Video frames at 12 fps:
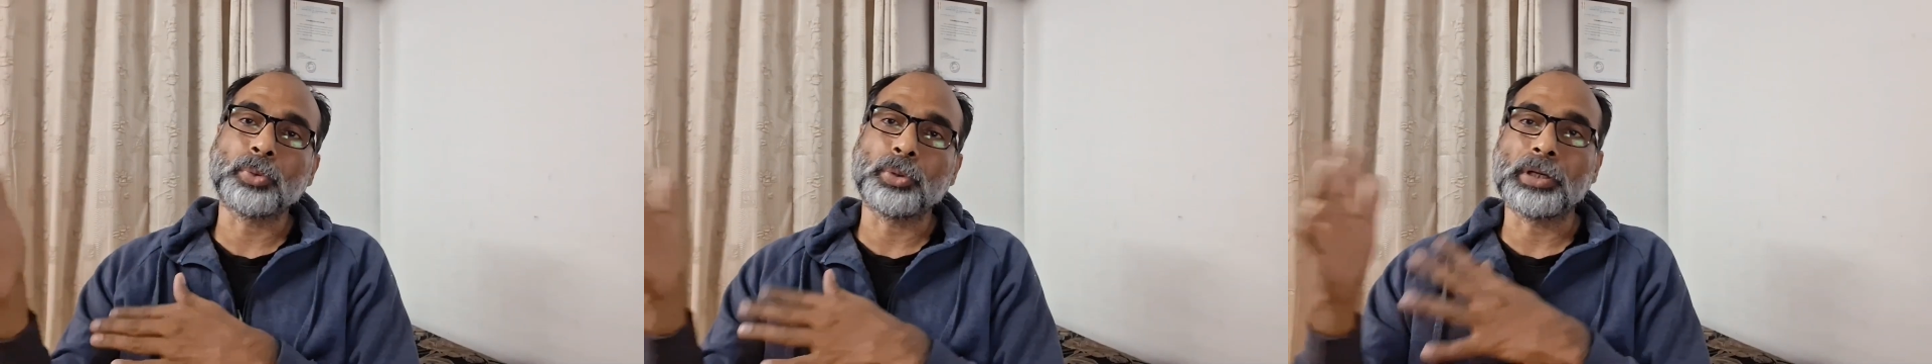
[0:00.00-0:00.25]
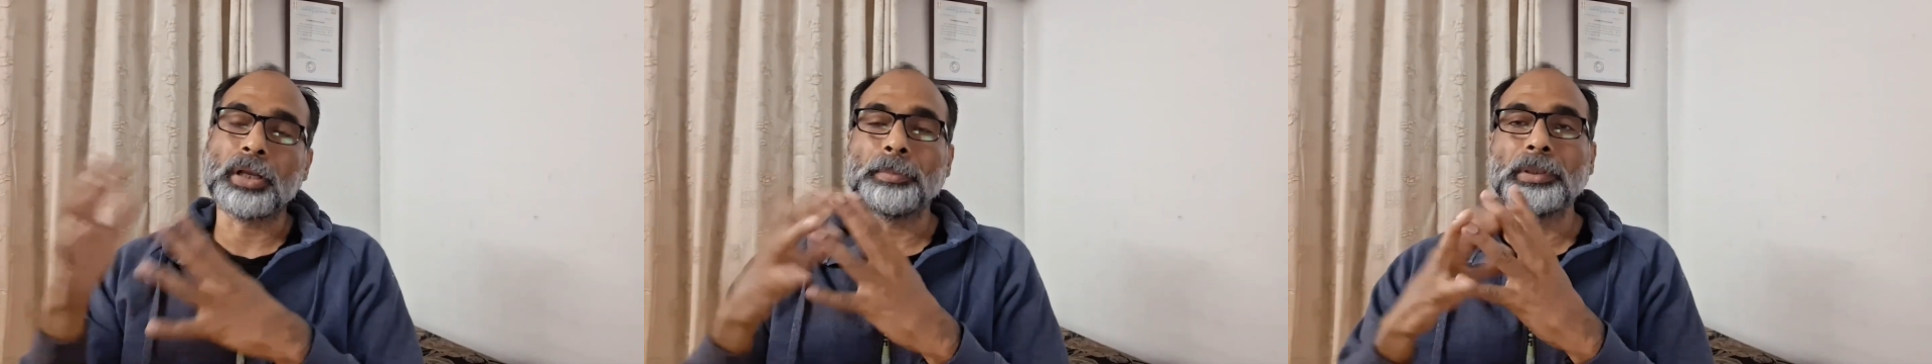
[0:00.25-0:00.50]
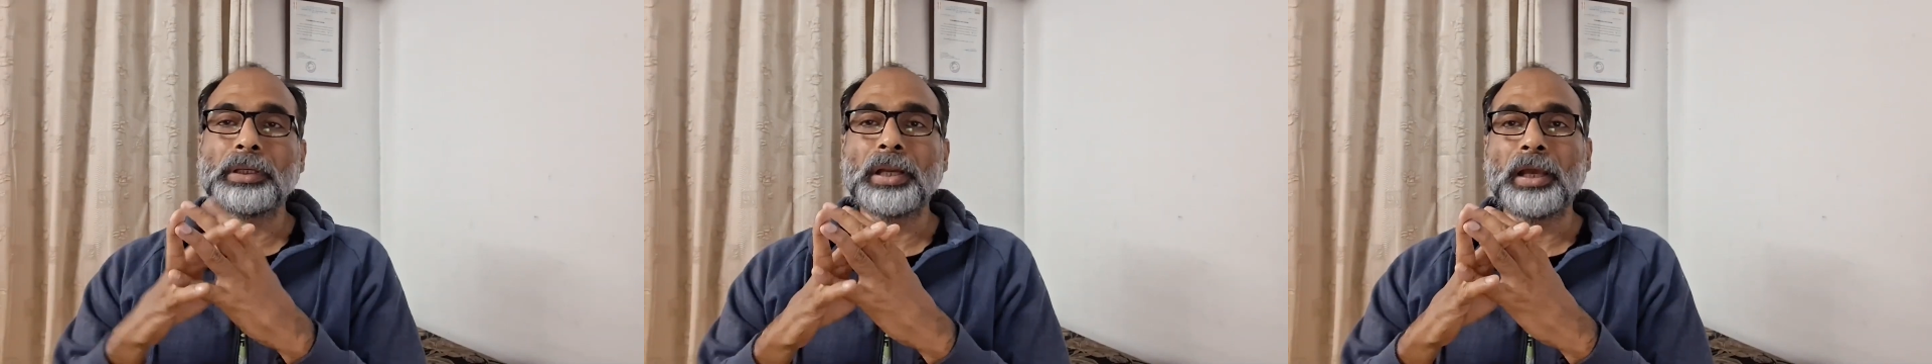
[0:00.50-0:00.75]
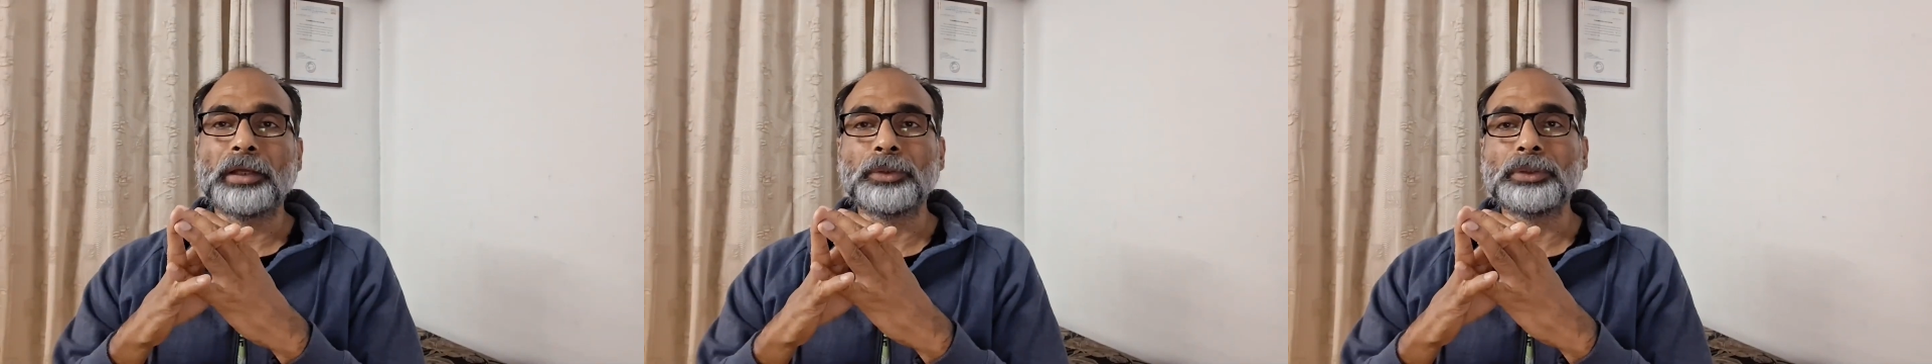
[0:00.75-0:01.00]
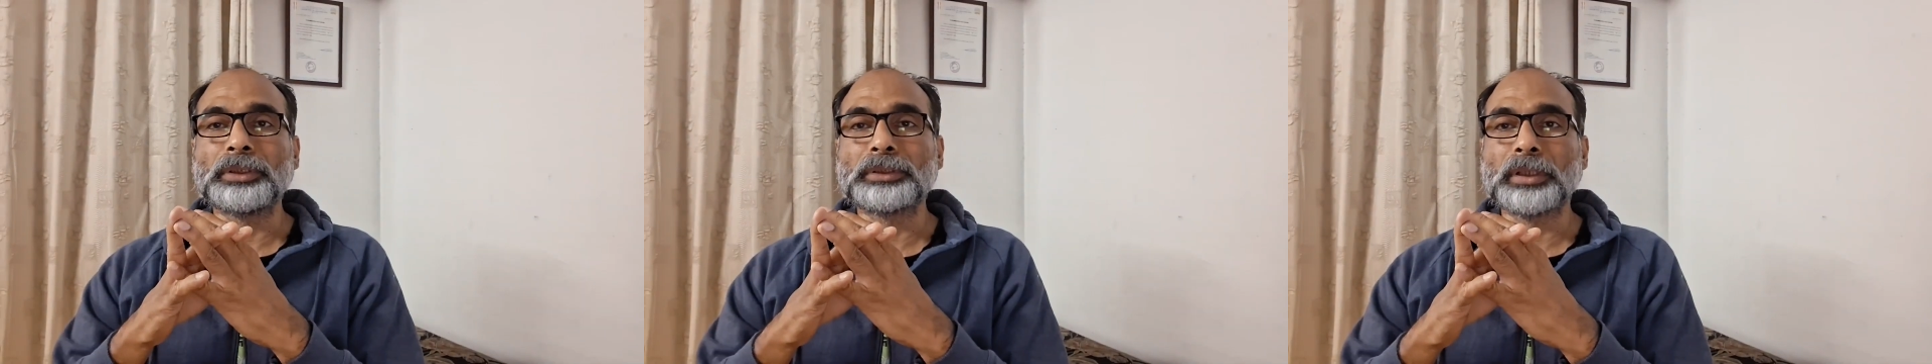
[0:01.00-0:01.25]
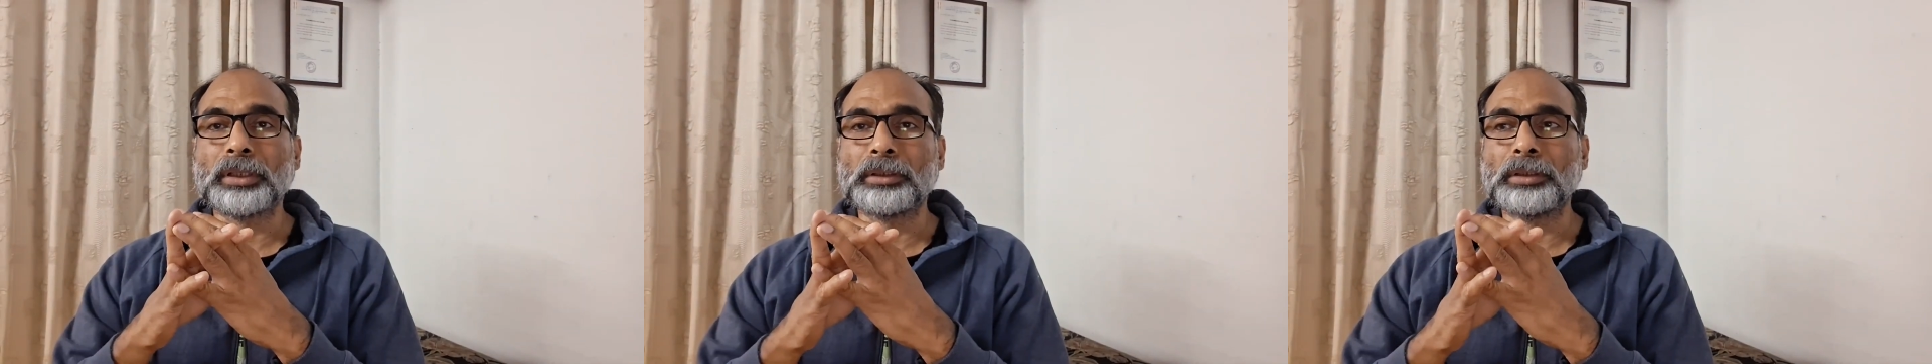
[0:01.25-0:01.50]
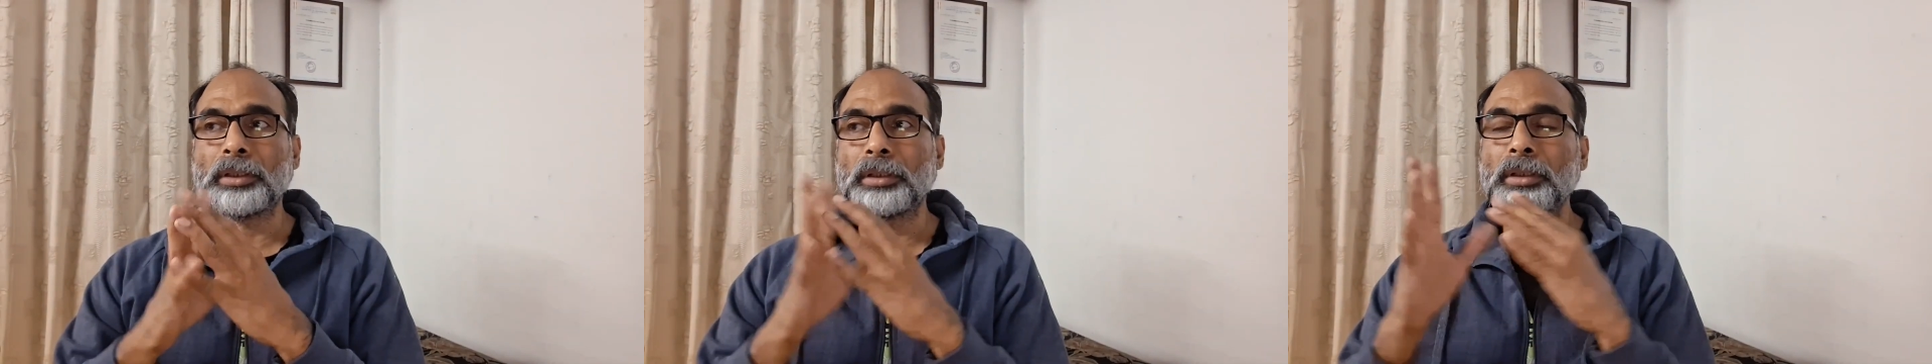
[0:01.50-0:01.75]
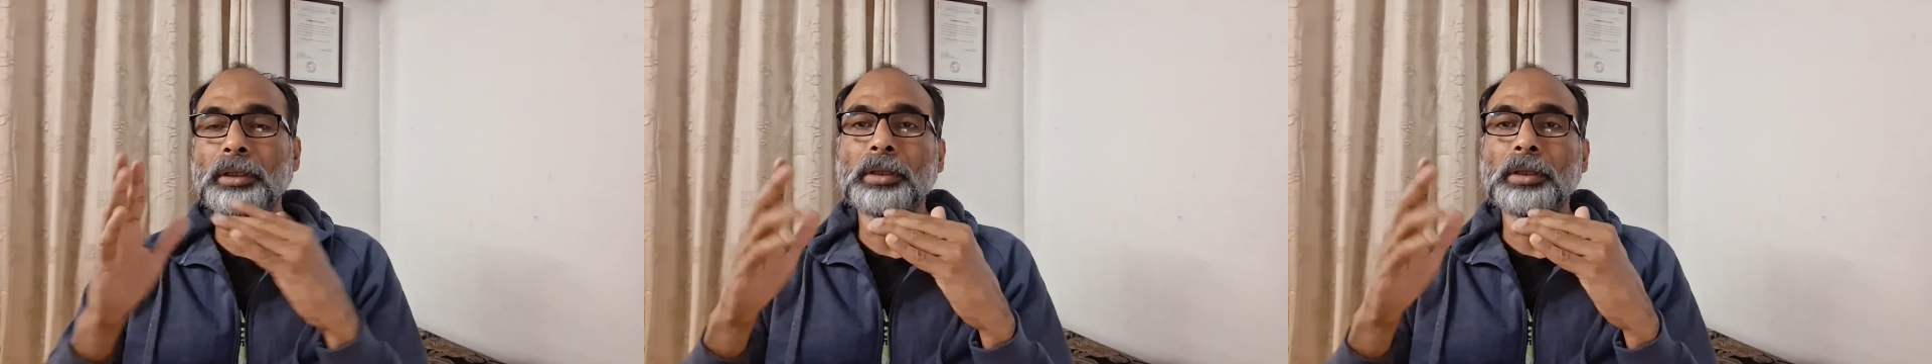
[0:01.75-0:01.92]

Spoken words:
programming languages are there.